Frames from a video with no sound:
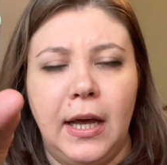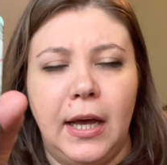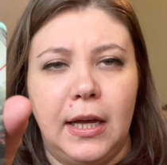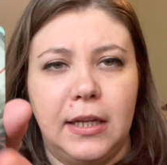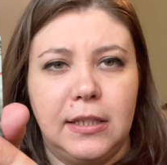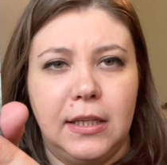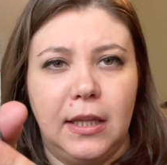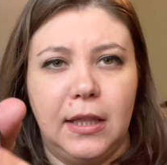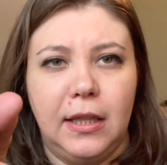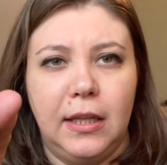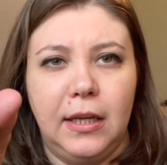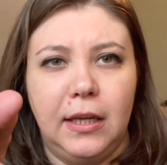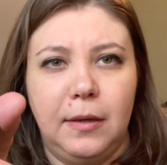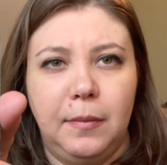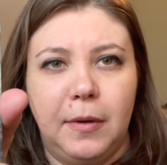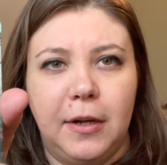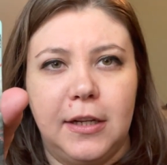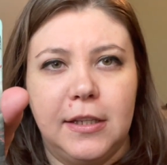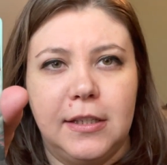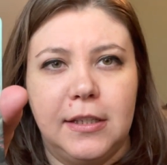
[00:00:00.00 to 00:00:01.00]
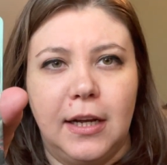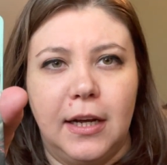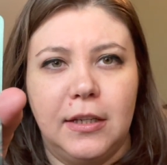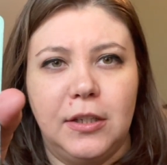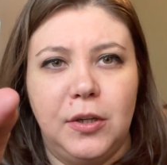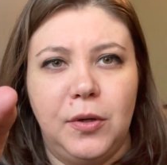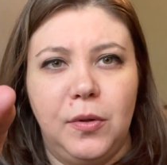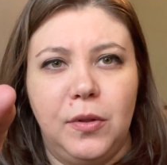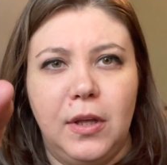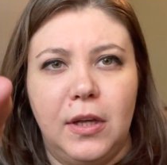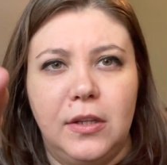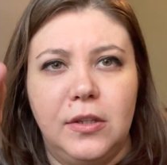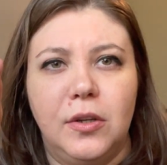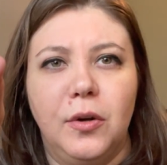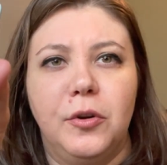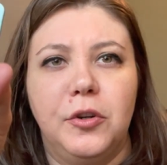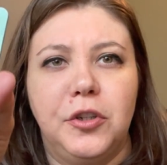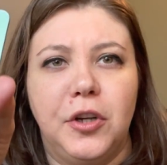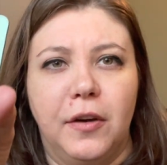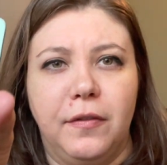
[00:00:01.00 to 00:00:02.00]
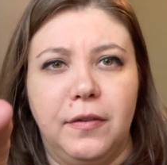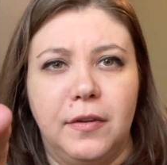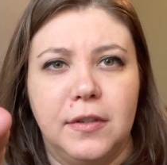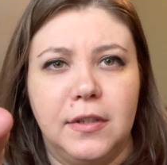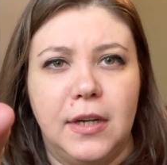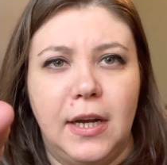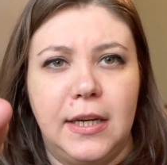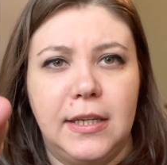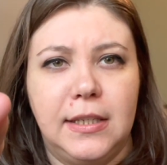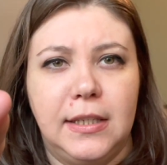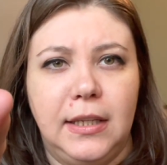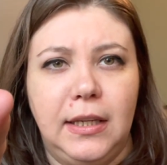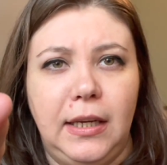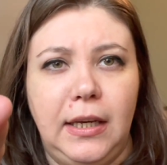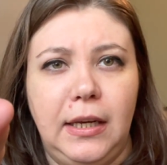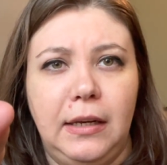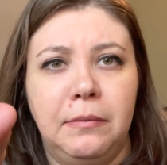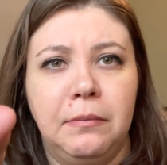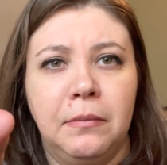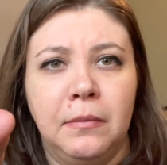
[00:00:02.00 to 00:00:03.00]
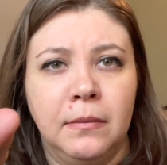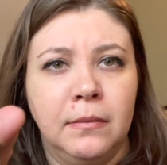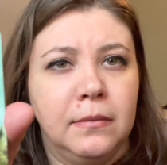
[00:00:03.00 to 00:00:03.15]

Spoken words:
It's a thin, but it's not too thin, so it shuffles nicely.